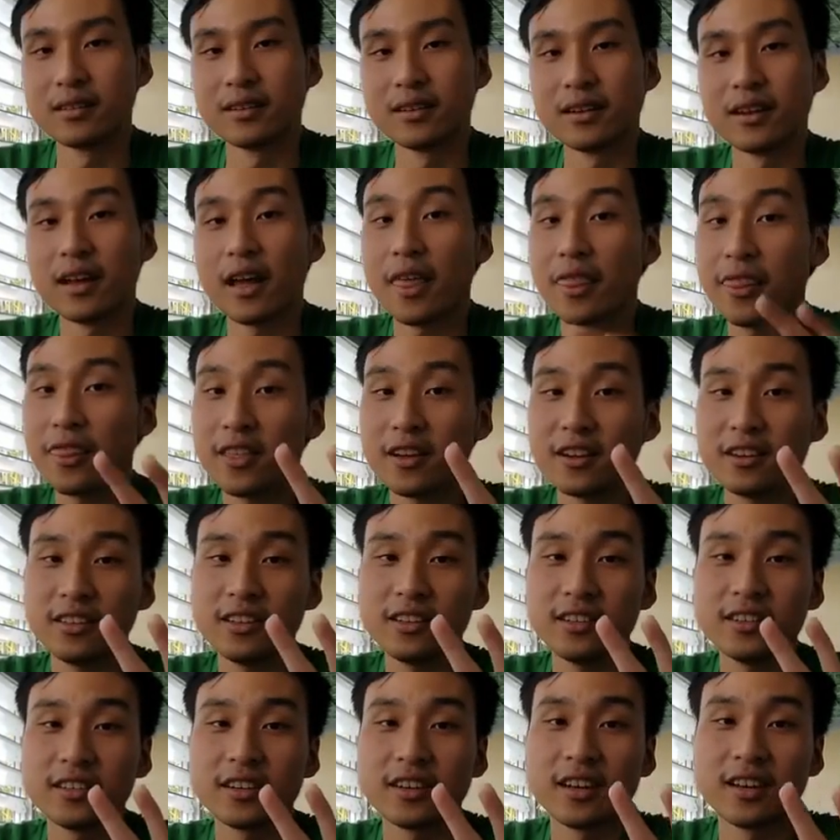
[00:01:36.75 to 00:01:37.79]
And
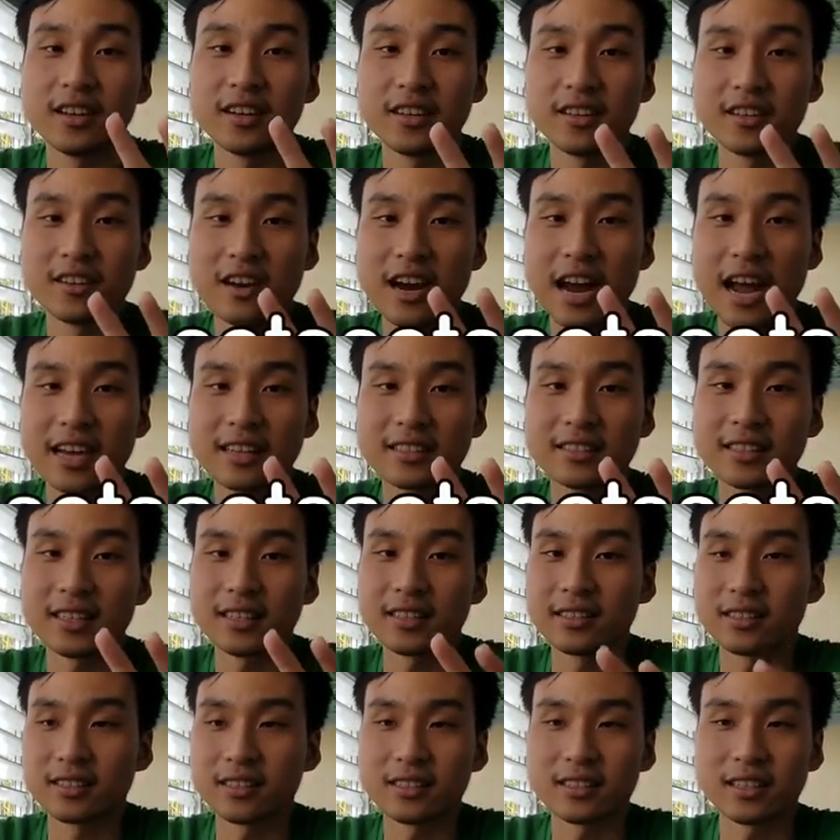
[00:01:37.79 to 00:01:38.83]
thirdly, you're gonna need your assets,